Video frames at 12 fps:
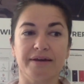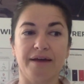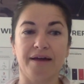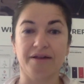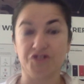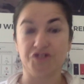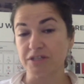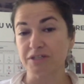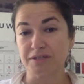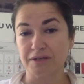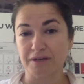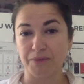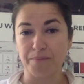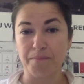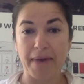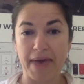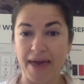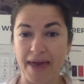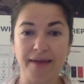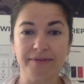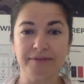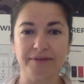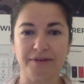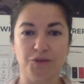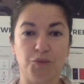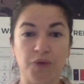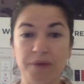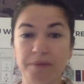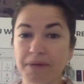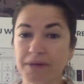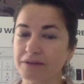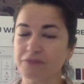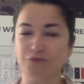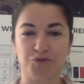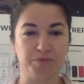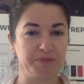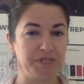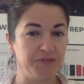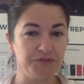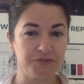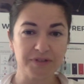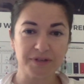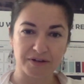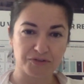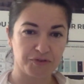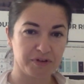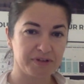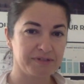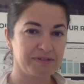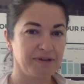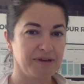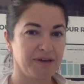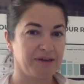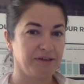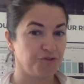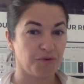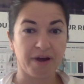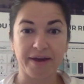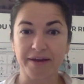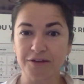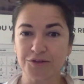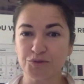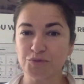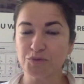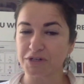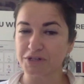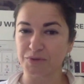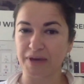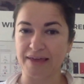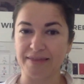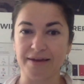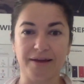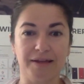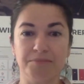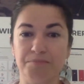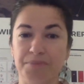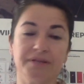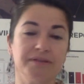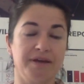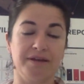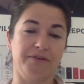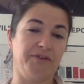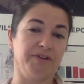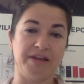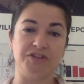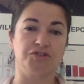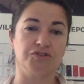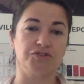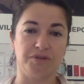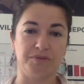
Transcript: are just men and women from different countries trying to work together and build a relationship.